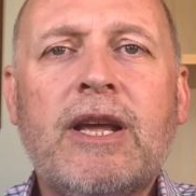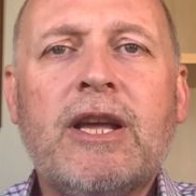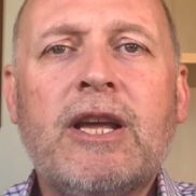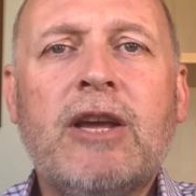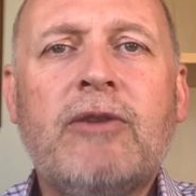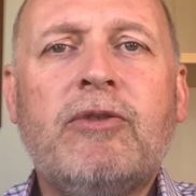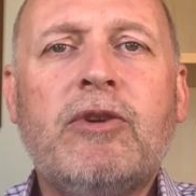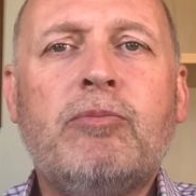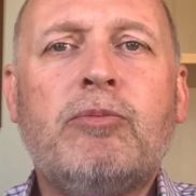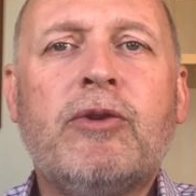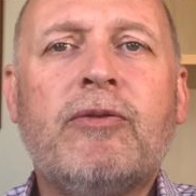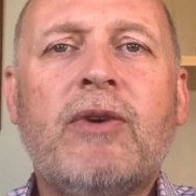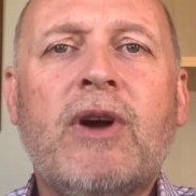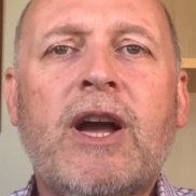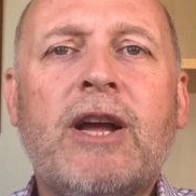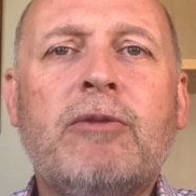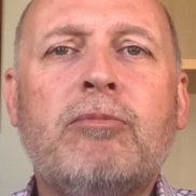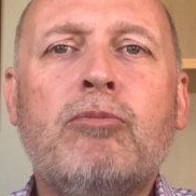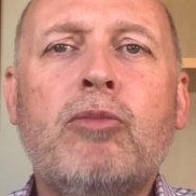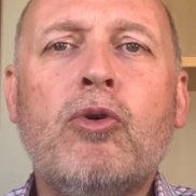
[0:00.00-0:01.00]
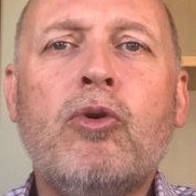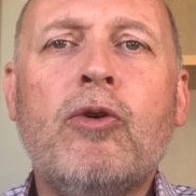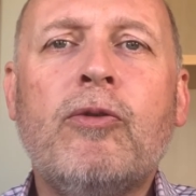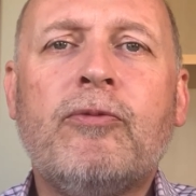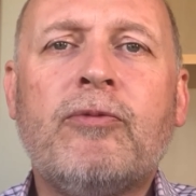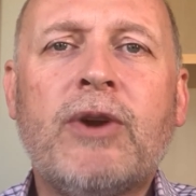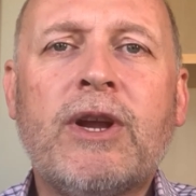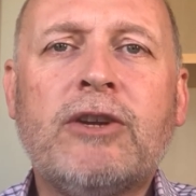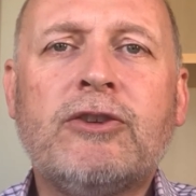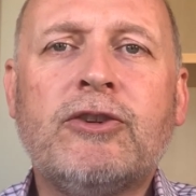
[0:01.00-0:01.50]
if you provide more
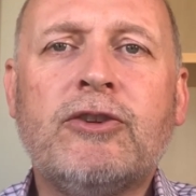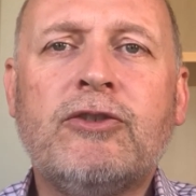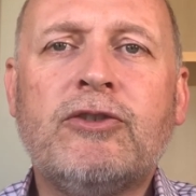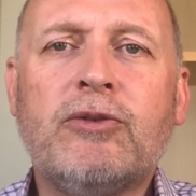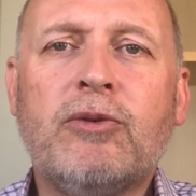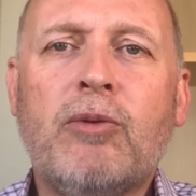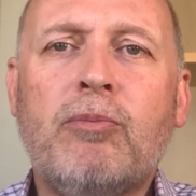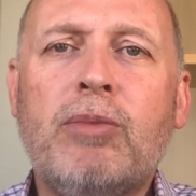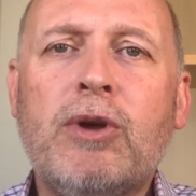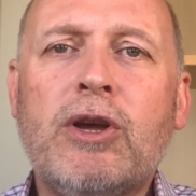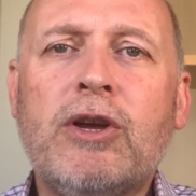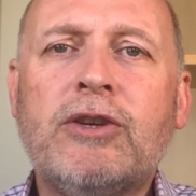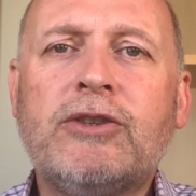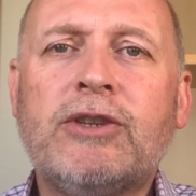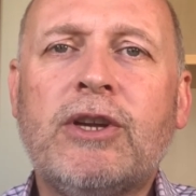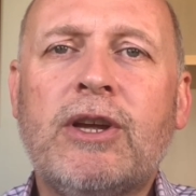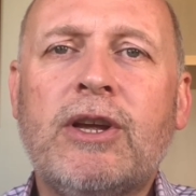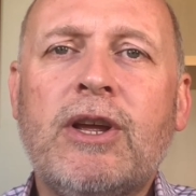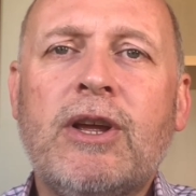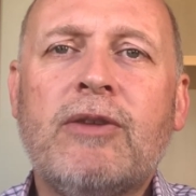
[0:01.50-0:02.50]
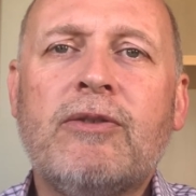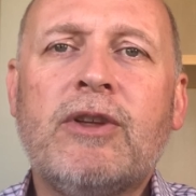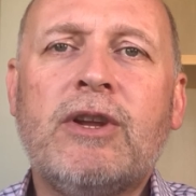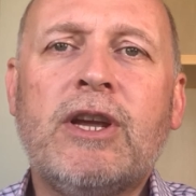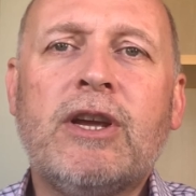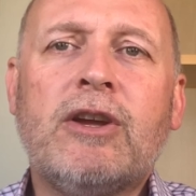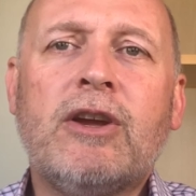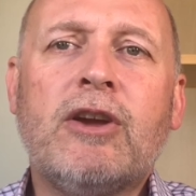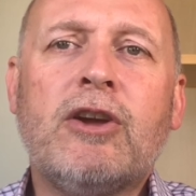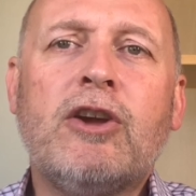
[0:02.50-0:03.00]
friction to a bursa than
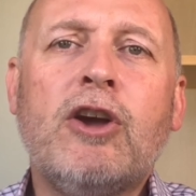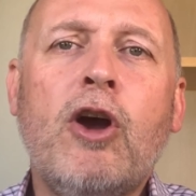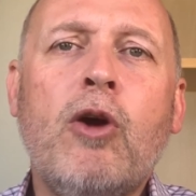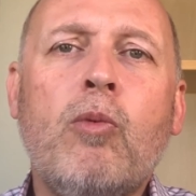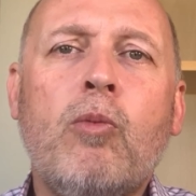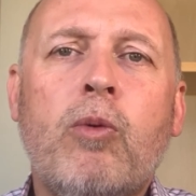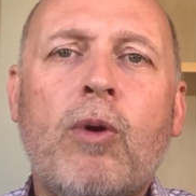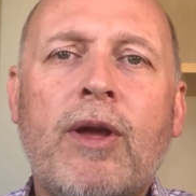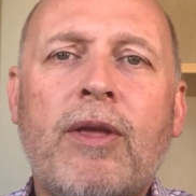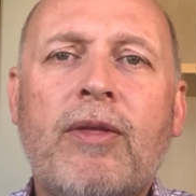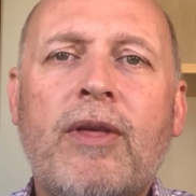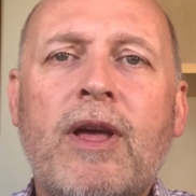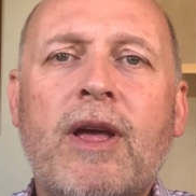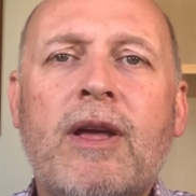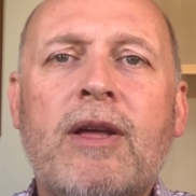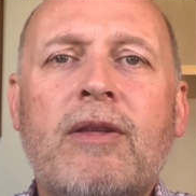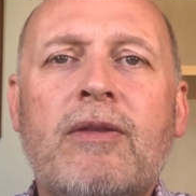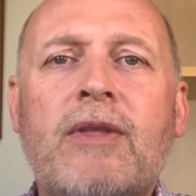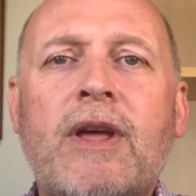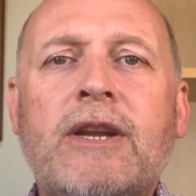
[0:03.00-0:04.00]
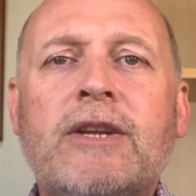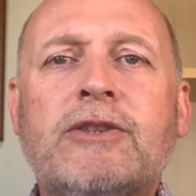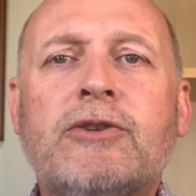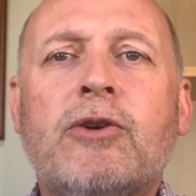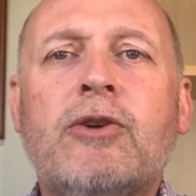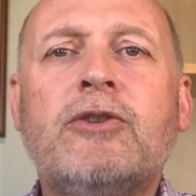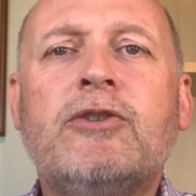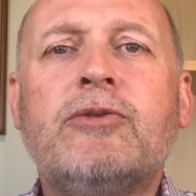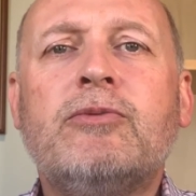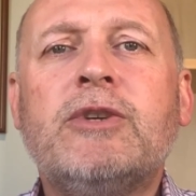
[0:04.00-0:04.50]
it can cope with, then it's
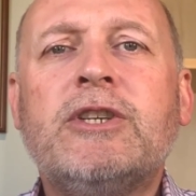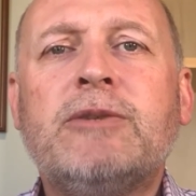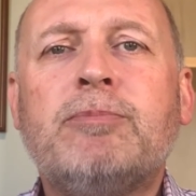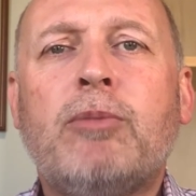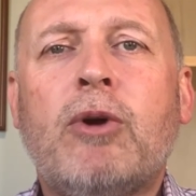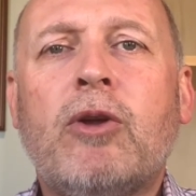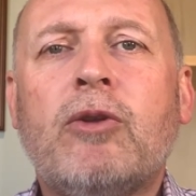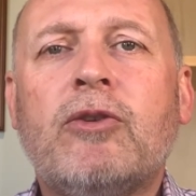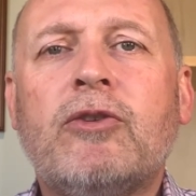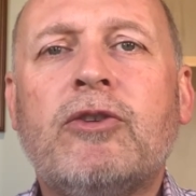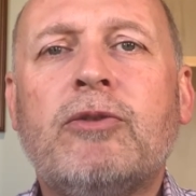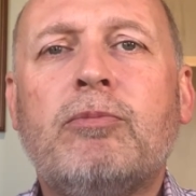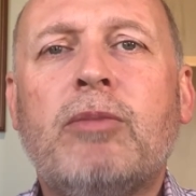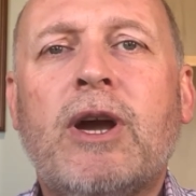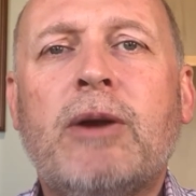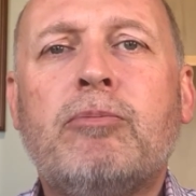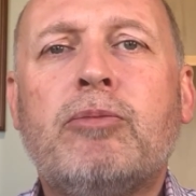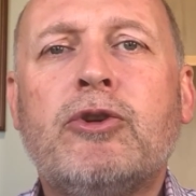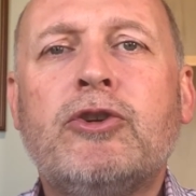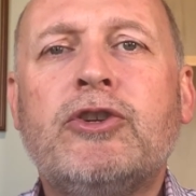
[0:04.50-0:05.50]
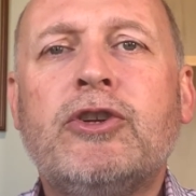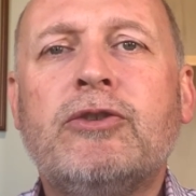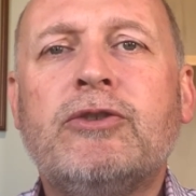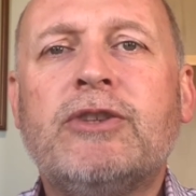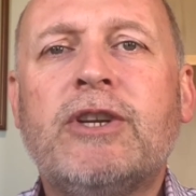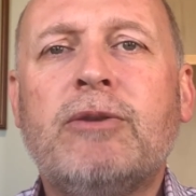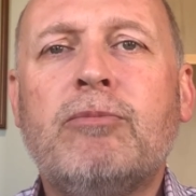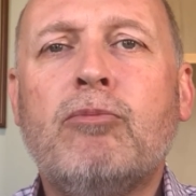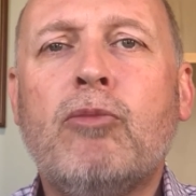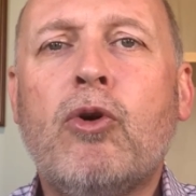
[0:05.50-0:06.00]
going to respond by
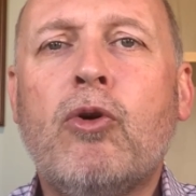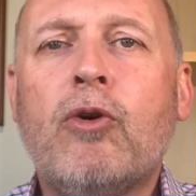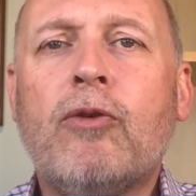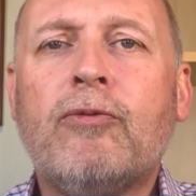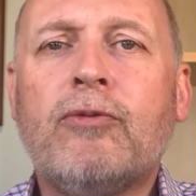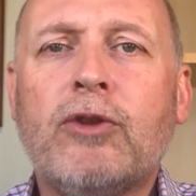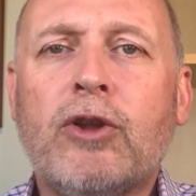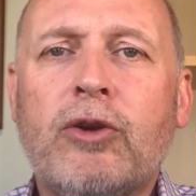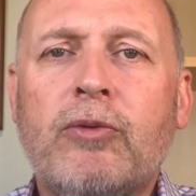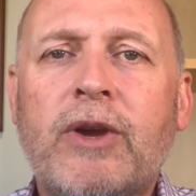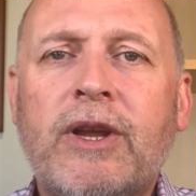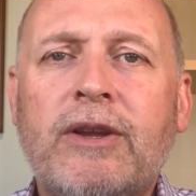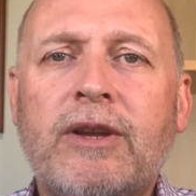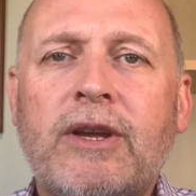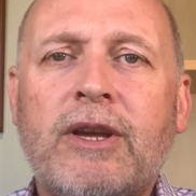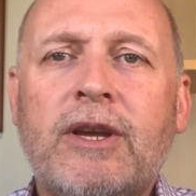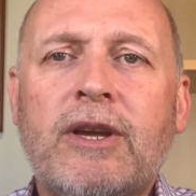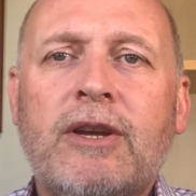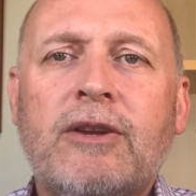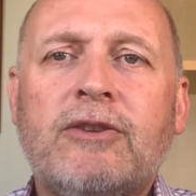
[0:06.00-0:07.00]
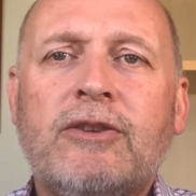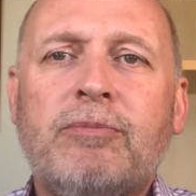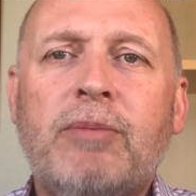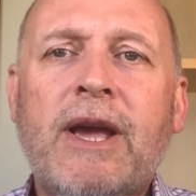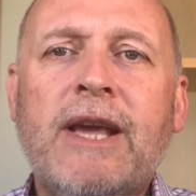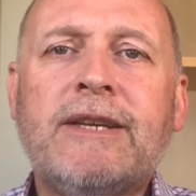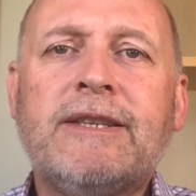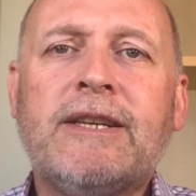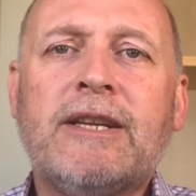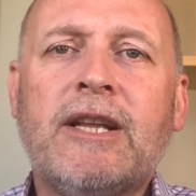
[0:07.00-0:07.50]
producing more fluid to
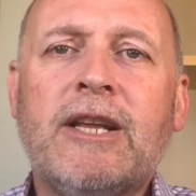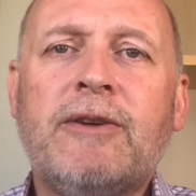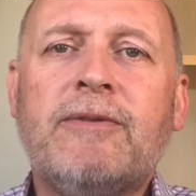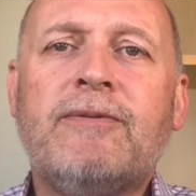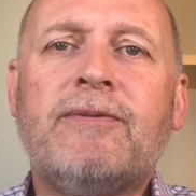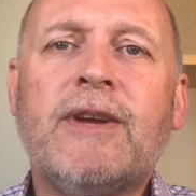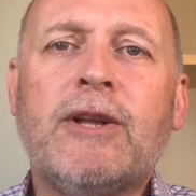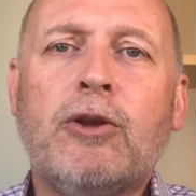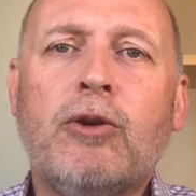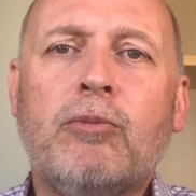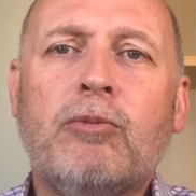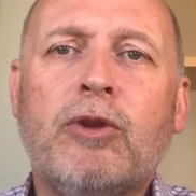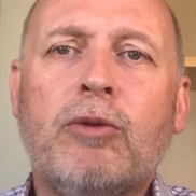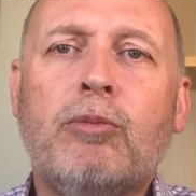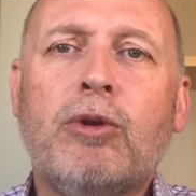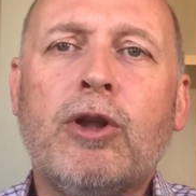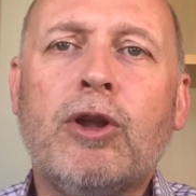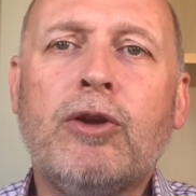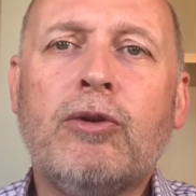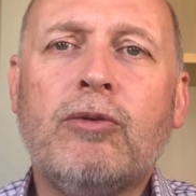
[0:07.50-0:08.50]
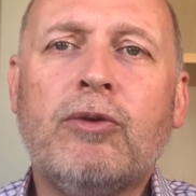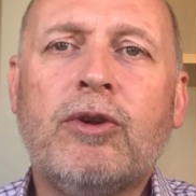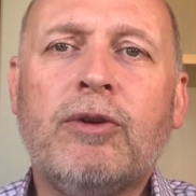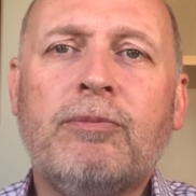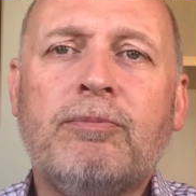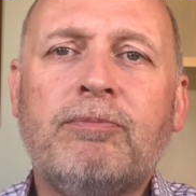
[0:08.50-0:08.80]
basically fill up the balloon.